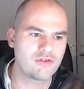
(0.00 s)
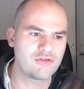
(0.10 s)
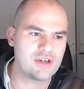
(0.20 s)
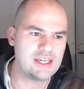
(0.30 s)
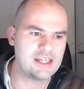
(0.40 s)

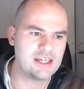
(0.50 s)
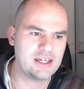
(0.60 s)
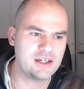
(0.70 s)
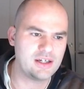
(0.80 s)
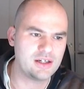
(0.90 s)

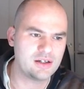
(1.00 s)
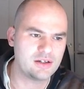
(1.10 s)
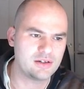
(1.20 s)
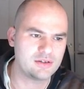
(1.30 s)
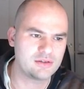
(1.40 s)
reading.
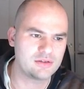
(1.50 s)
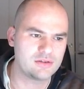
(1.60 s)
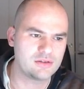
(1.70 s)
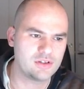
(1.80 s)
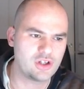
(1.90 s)

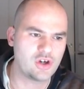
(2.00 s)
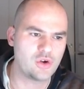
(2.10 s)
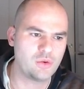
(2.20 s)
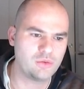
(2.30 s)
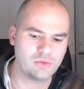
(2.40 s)

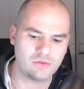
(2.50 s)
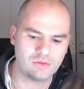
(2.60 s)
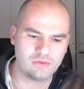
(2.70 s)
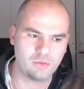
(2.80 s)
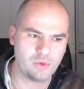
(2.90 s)
No,
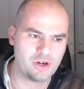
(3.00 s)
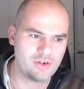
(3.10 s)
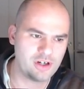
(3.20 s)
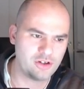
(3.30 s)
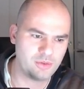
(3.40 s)
we are
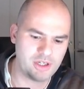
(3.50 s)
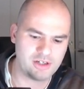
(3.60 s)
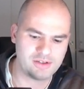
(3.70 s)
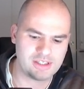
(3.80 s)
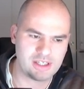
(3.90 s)
in
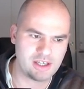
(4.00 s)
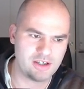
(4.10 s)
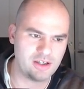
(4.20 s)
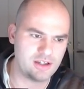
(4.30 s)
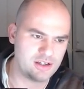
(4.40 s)
Arduino,
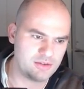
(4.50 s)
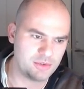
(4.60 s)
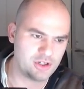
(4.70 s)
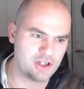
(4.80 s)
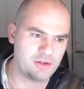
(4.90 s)
Sanyin. We're
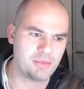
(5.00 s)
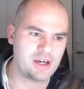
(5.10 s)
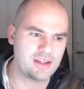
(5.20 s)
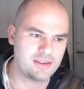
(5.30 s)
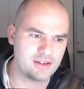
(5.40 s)
not in
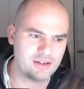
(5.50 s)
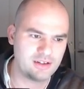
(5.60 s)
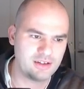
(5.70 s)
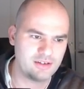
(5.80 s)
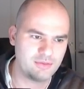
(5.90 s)
Python.
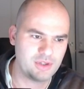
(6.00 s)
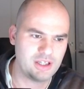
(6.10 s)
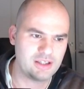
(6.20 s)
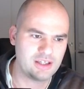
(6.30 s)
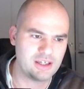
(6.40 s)
We
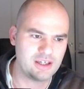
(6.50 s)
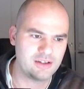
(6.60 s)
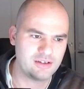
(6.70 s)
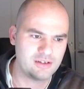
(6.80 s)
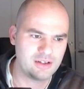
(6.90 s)
need to get
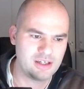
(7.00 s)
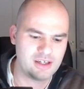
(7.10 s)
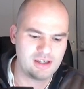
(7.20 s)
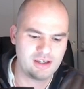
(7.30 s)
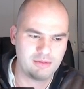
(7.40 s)

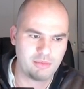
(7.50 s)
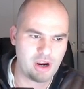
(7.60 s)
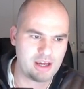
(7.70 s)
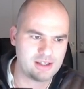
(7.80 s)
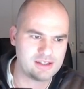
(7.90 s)

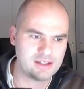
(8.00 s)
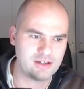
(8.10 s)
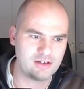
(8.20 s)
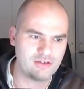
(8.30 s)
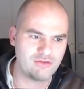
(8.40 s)
brackets in.
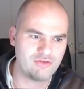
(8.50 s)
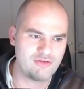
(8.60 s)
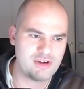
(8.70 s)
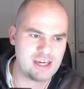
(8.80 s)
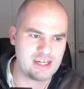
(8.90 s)

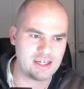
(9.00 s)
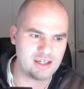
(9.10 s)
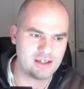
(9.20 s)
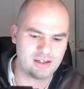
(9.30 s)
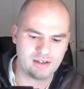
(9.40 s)

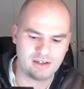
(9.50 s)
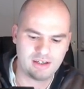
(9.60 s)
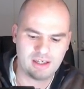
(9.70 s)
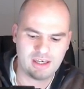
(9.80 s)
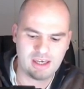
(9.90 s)
Reading
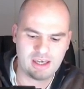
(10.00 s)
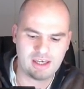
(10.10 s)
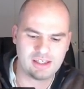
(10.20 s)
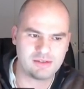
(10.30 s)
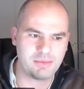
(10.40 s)

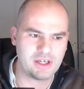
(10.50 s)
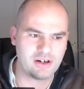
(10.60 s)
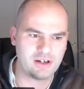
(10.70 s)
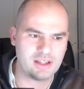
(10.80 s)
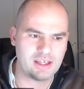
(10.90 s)
is
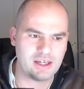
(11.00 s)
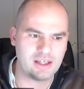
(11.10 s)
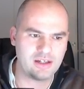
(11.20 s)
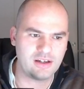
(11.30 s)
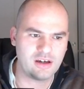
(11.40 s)
bigger
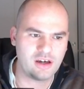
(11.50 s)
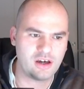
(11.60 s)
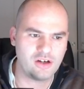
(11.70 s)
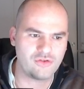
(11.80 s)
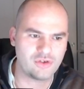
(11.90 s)
than
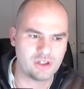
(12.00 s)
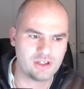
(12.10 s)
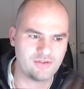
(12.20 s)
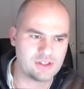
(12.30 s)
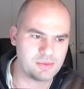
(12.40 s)
100.
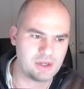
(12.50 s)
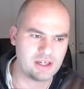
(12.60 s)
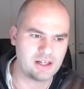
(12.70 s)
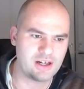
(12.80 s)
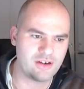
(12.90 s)
If it's bigger
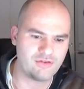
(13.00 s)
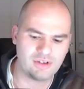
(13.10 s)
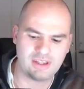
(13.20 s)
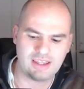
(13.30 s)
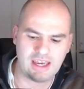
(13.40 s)
than
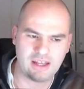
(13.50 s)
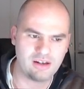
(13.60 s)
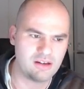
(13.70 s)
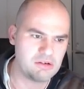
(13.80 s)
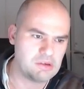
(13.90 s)
100, then